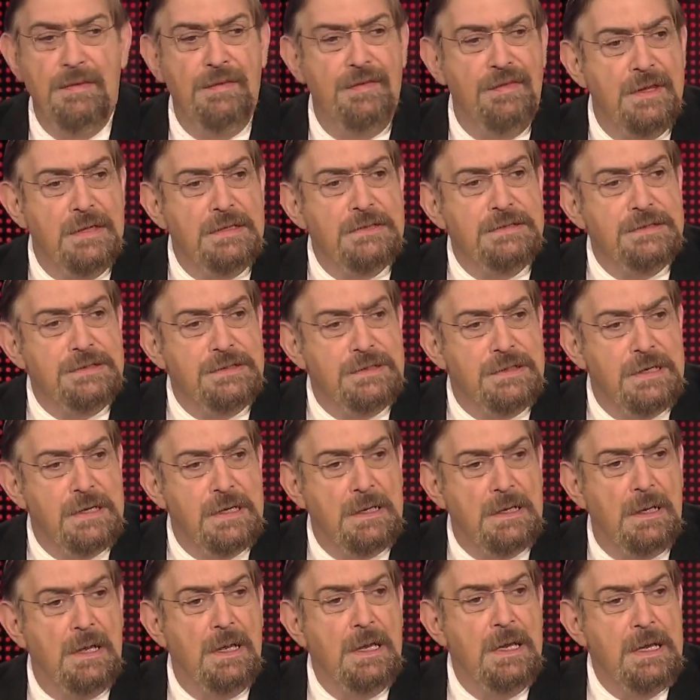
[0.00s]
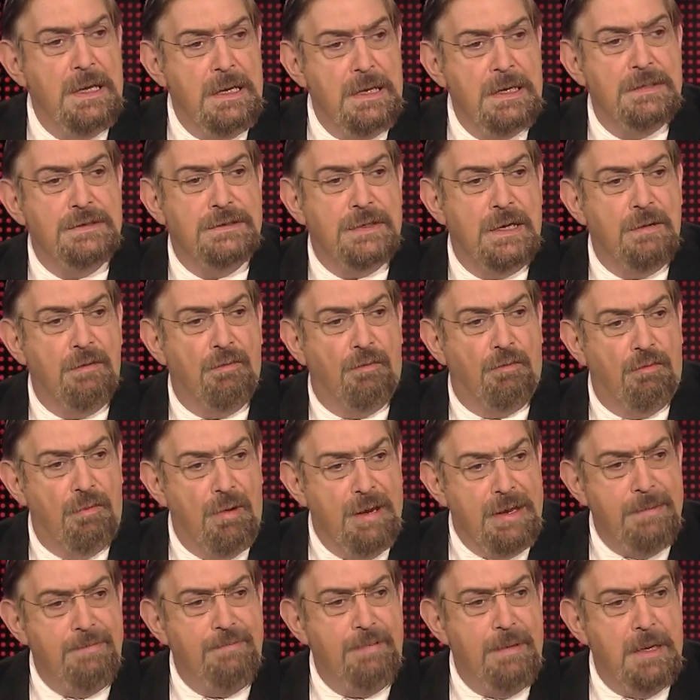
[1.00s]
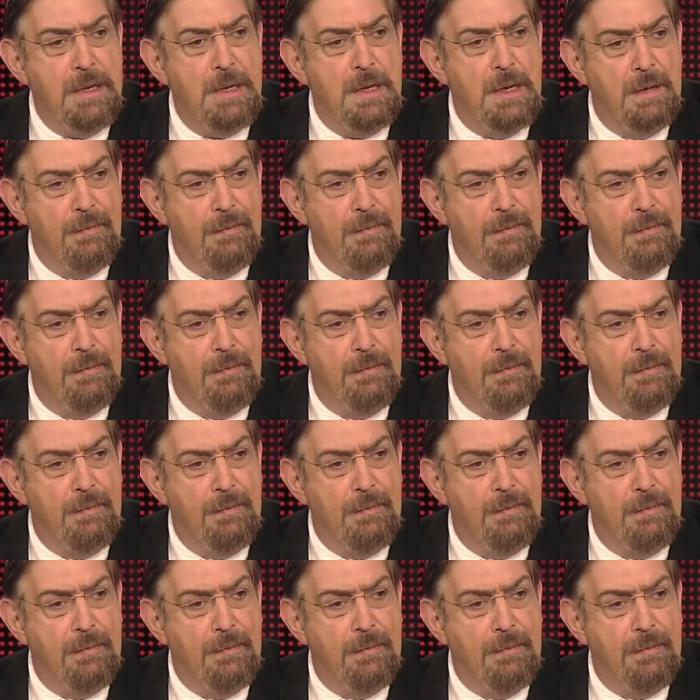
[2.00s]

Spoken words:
This deal is a raping